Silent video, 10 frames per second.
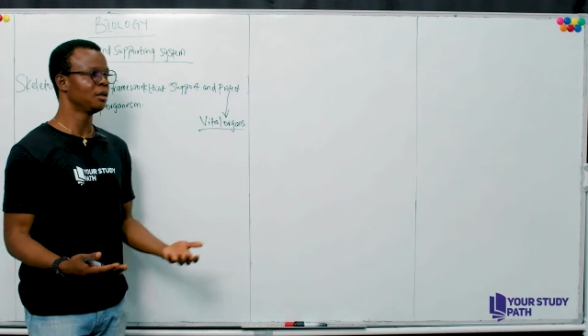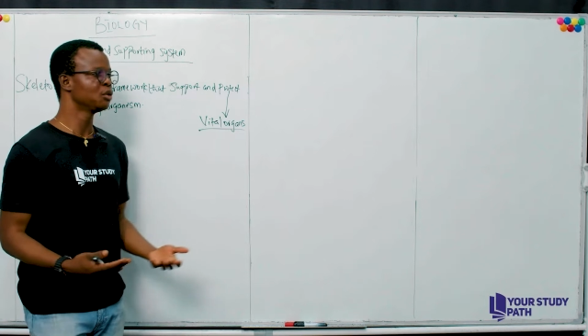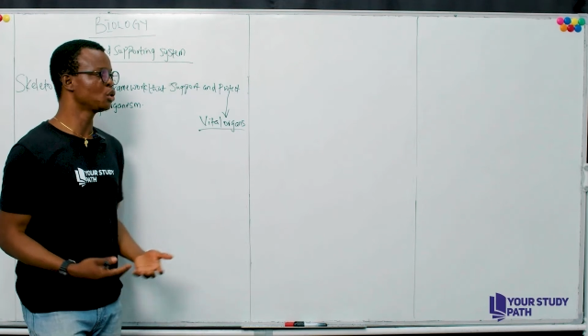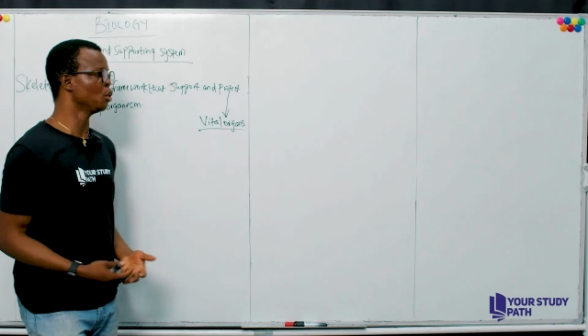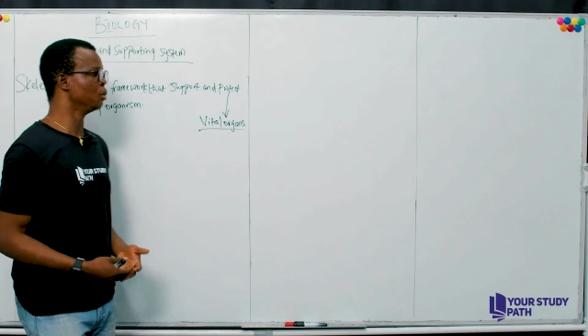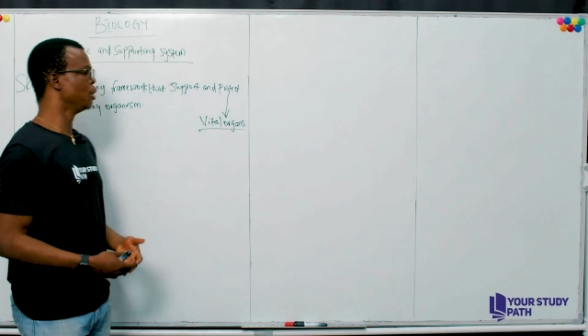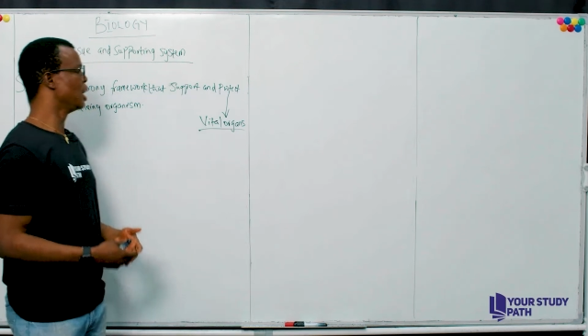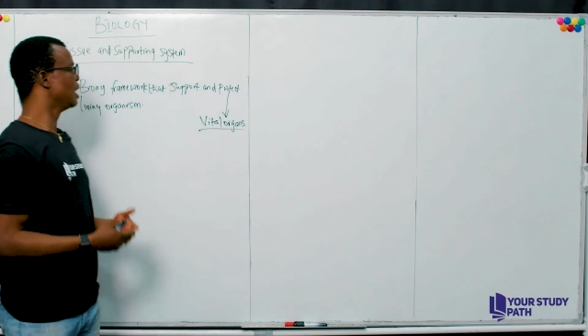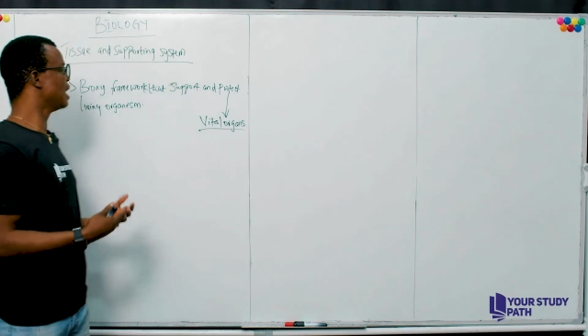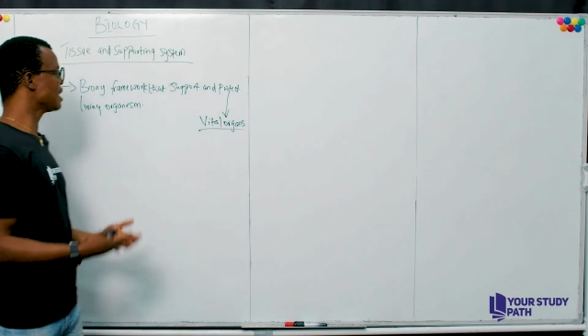So
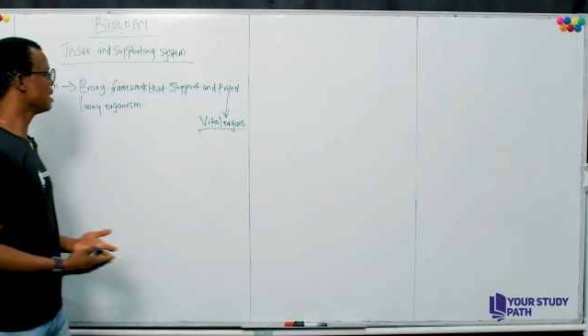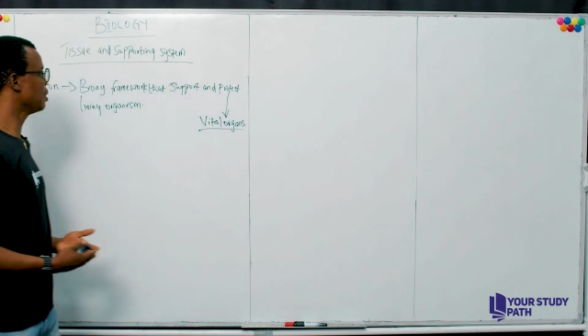let's now